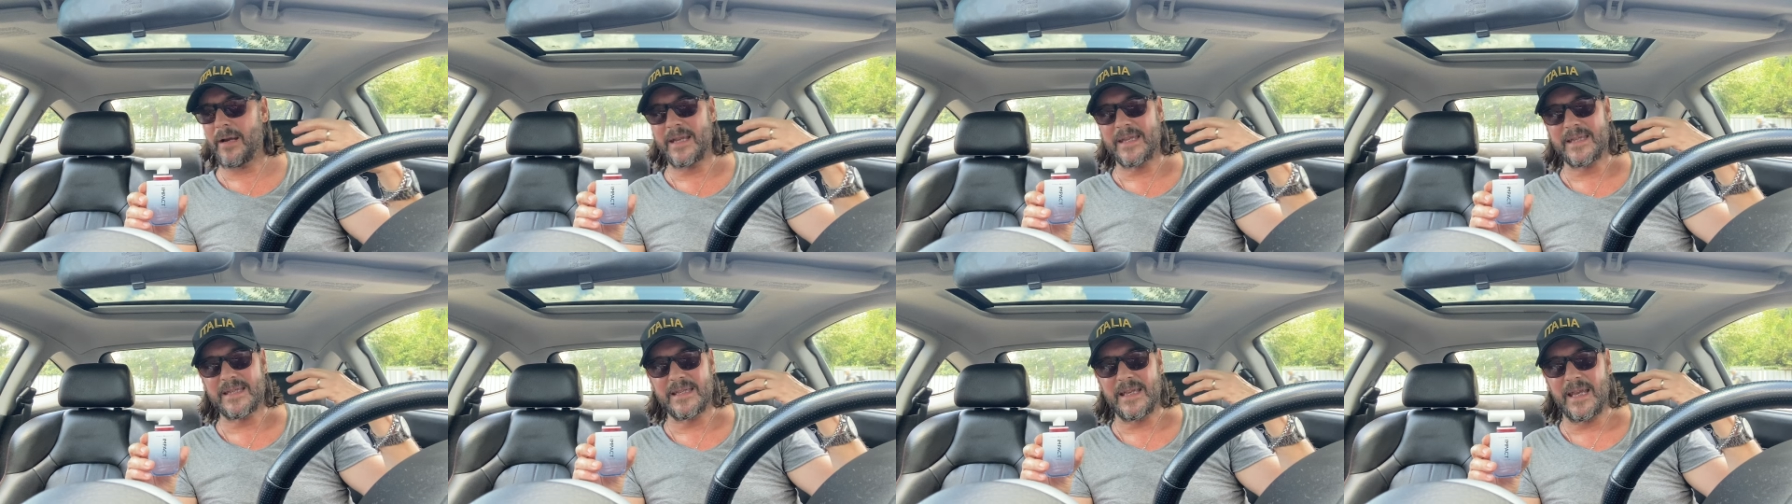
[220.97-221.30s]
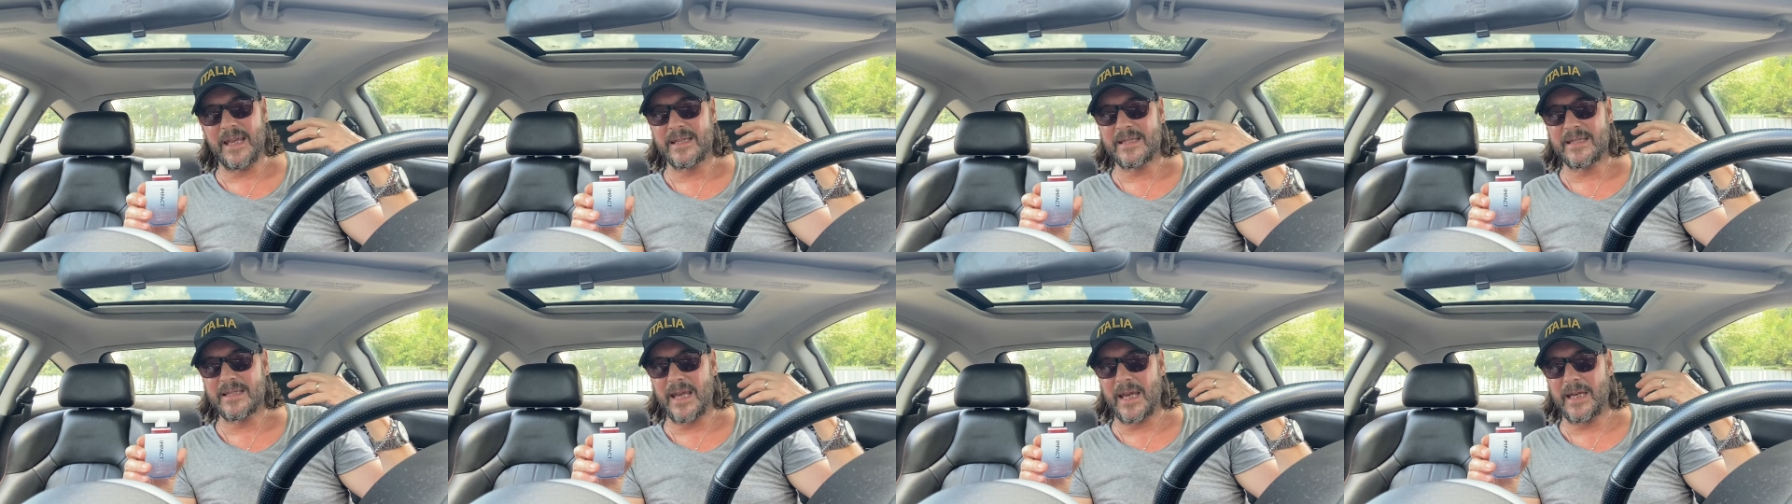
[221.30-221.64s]
It's
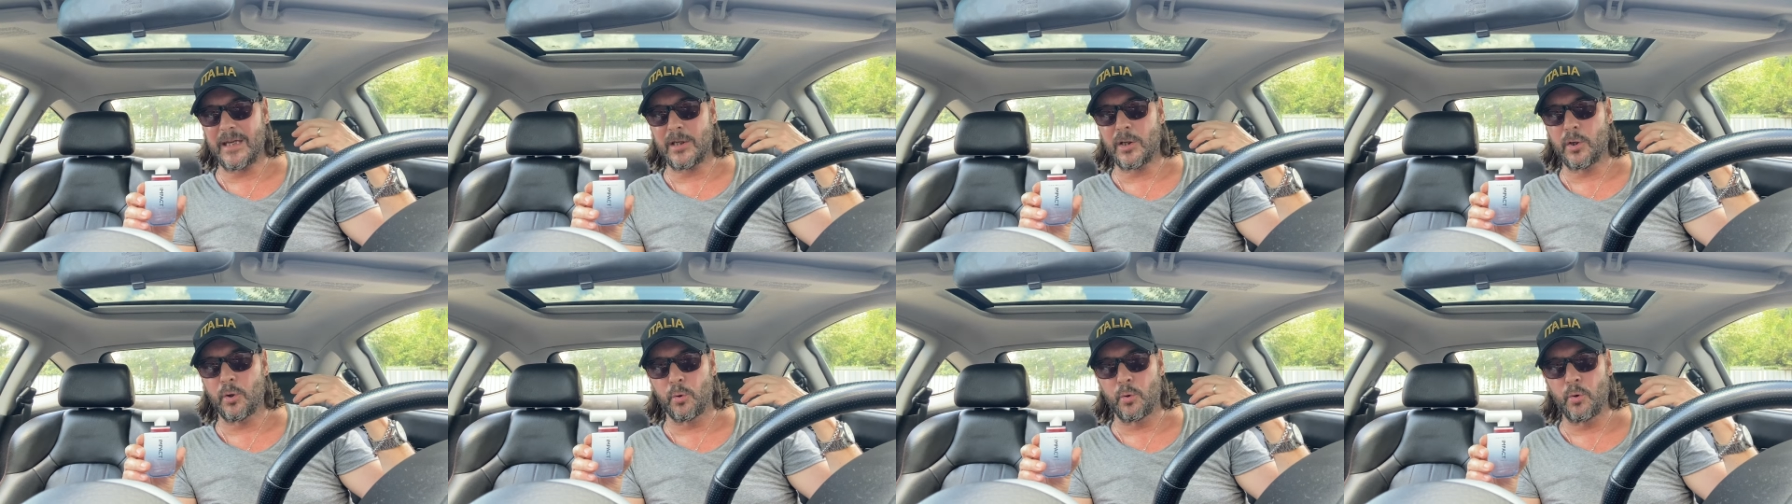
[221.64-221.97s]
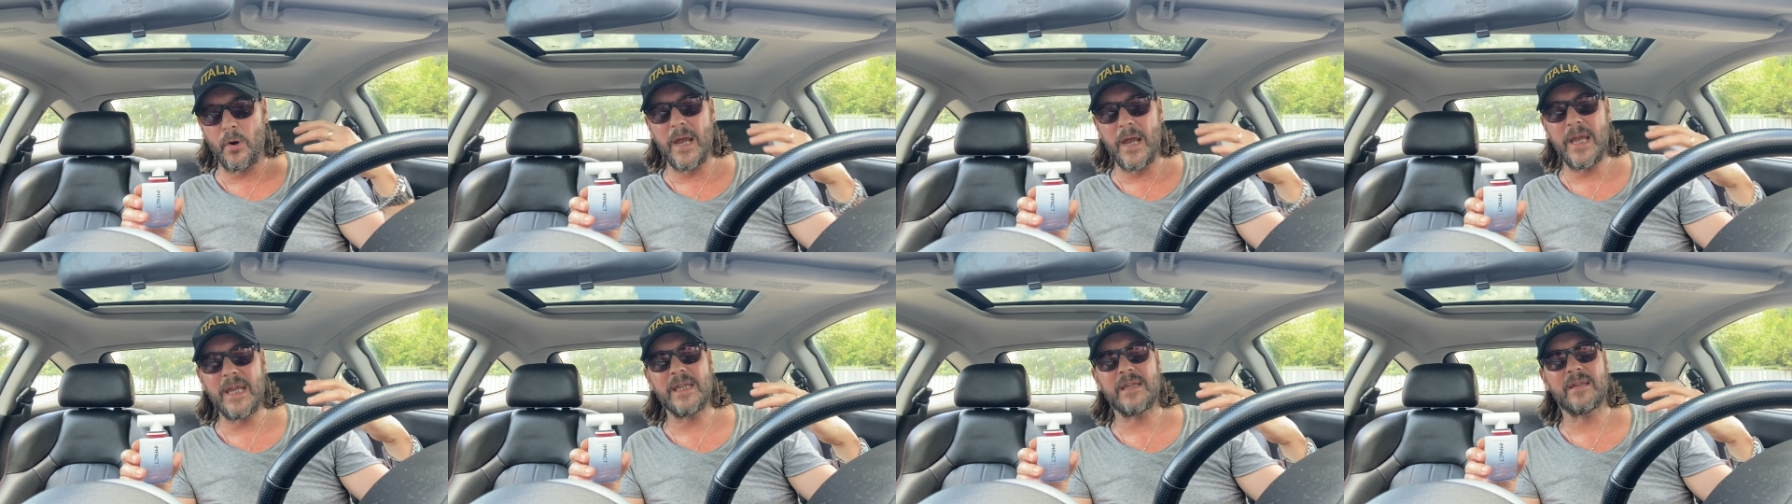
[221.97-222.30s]
it's a
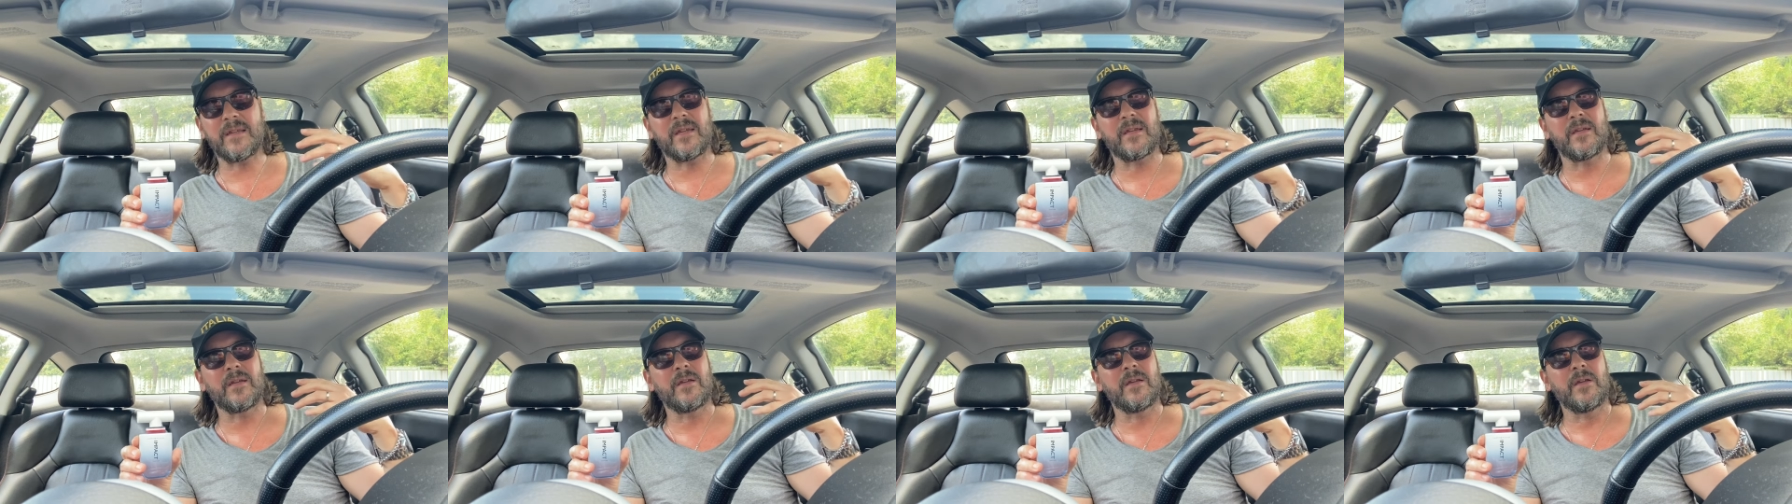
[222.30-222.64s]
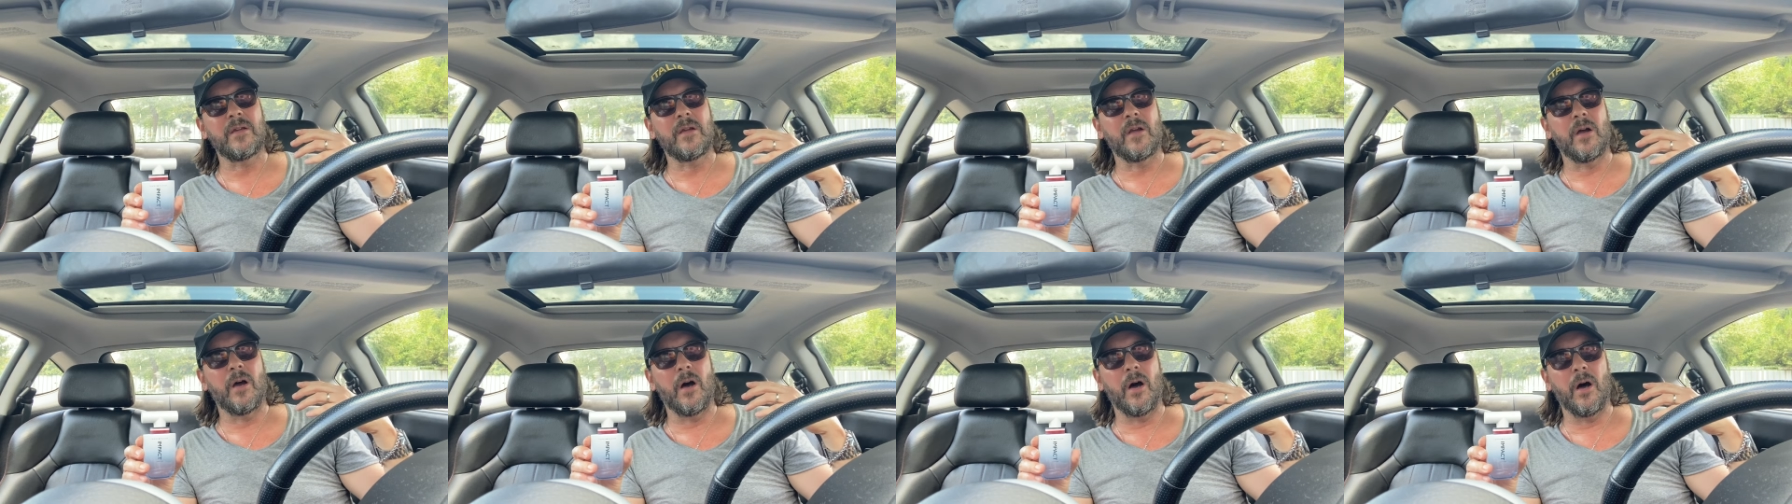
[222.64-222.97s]
great
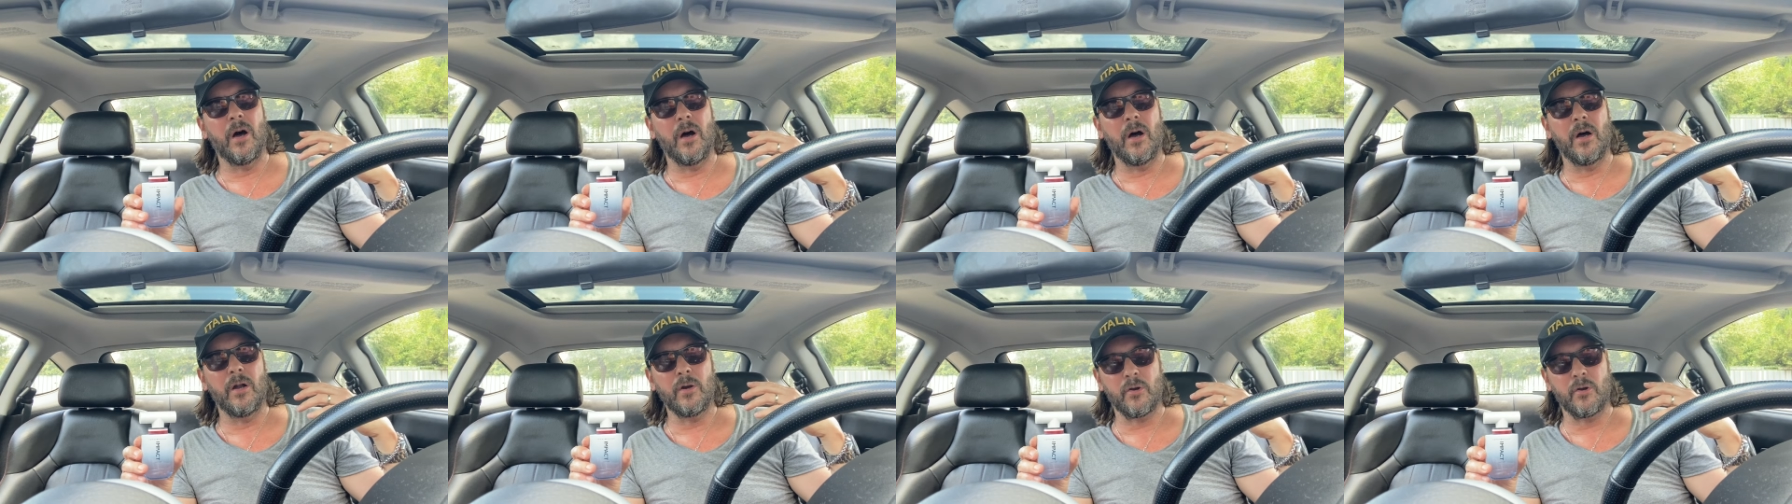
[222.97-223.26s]
uh,